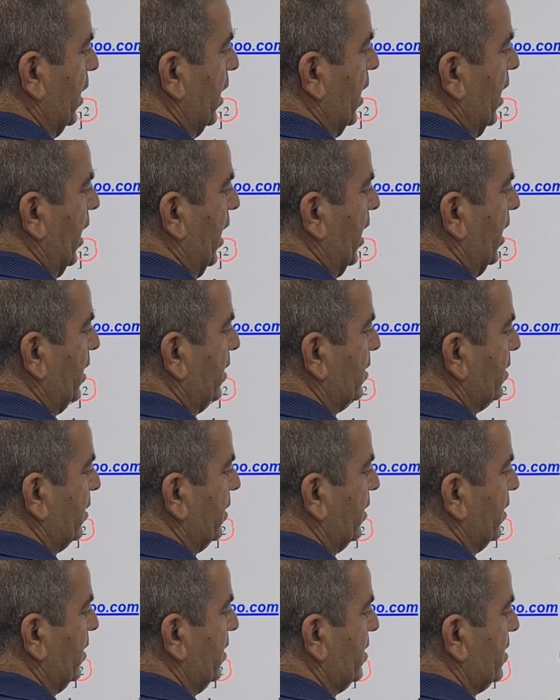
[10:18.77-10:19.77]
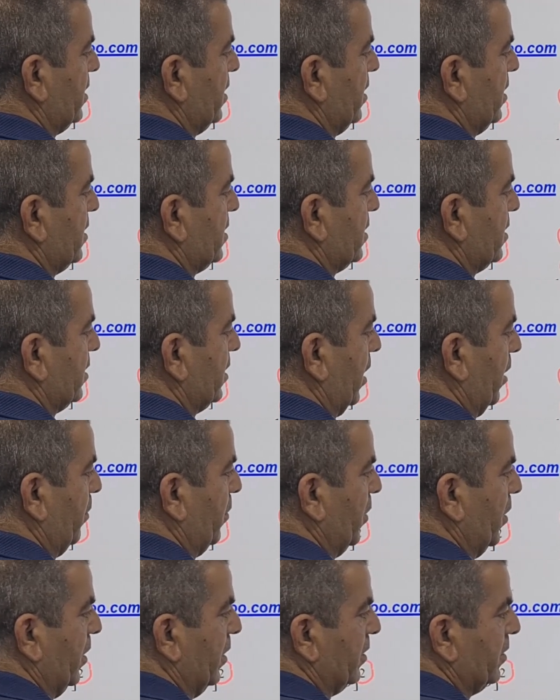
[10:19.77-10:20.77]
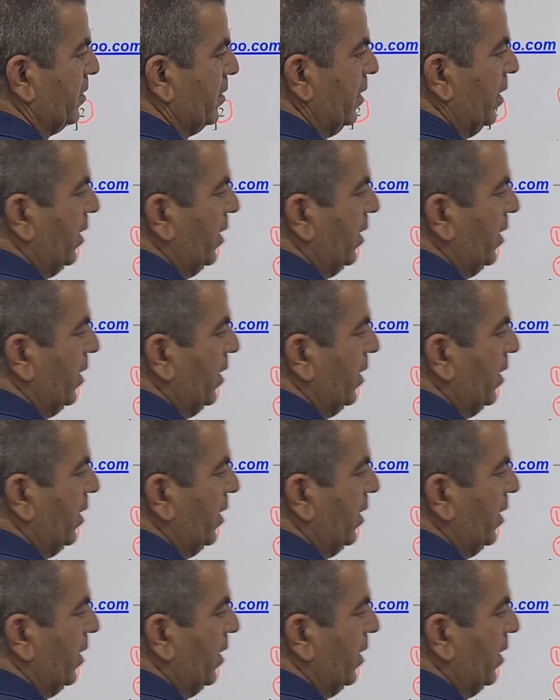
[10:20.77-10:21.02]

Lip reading: and this is doubled